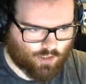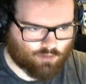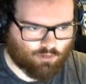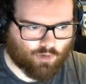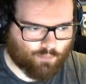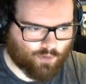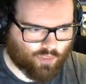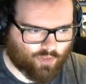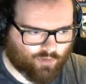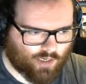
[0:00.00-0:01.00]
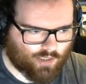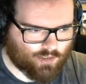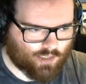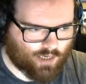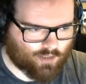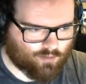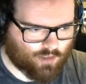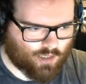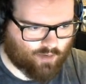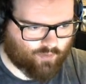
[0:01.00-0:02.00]
So we want to put 3 into that. So we're
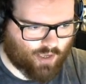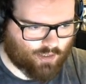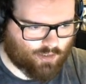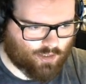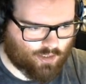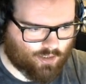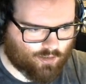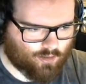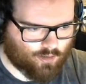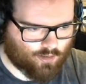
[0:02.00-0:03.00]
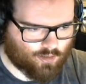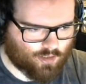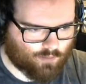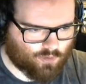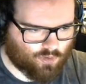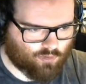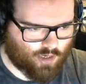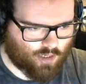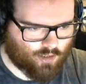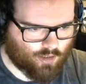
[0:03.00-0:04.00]
going to have 18 times
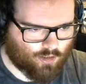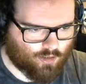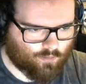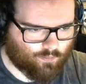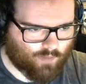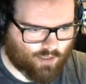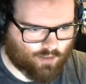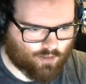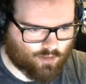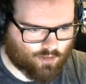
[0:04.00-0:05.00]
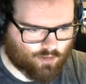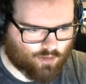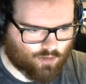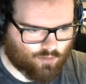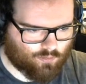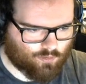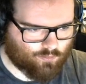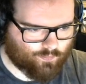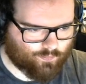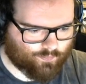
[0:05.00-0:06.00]
3 minus 2. Oh,
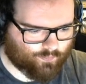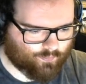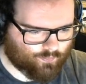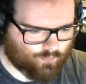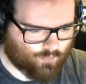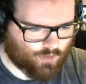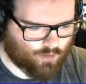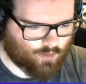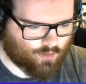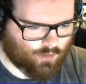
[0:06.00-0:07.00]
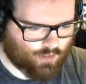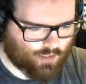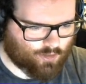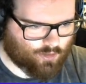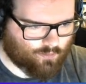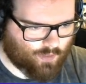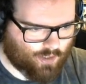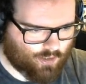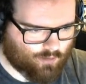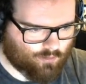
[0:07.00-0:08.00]
that shouldn't be
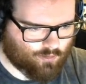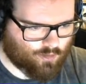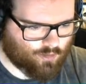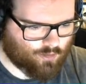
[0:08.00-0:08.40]
an equals.